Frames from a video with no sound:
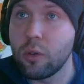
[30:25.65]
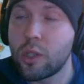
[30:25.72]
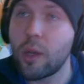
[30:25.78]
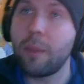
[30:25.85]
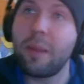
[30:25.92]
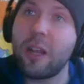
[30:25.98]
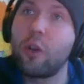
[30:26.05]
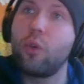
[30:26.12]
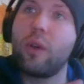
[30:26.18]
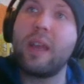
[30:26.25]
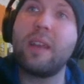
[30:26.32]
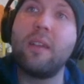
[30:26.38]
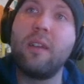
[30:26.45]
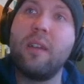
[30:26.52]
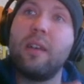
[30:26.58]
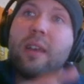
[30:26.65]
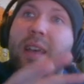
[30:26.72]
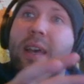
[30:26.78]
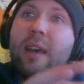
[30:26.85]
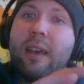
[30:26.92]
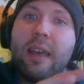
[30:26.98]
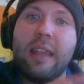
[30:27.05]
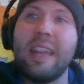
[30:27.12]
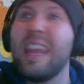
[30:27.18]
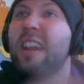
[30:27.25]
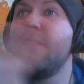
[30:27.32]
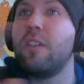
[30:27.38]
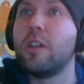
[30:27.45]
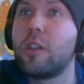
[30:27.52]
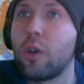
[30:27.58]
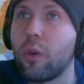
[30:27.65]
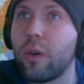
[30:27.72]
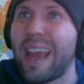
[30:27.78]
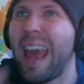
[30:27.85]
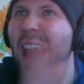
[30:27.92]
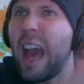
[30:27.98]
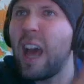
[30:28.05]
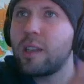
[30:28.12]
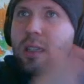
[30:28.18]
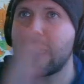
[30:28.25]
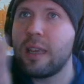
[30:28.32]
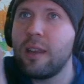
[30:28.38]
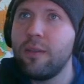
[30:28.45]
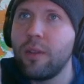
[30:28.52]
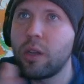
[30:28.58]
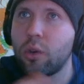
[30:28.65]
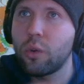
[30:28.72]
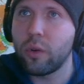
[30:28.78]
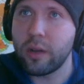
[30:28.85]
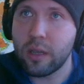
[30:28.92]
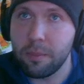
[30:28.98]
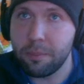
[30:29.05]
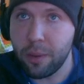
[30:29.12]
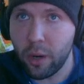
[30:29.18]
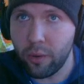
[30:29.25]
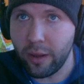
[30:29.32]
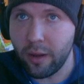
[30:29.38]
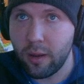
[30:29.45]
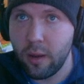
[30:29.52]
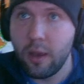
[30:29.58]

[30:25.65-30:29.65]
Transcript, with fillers: So I'm going to create uh, an inventory, has inventory component.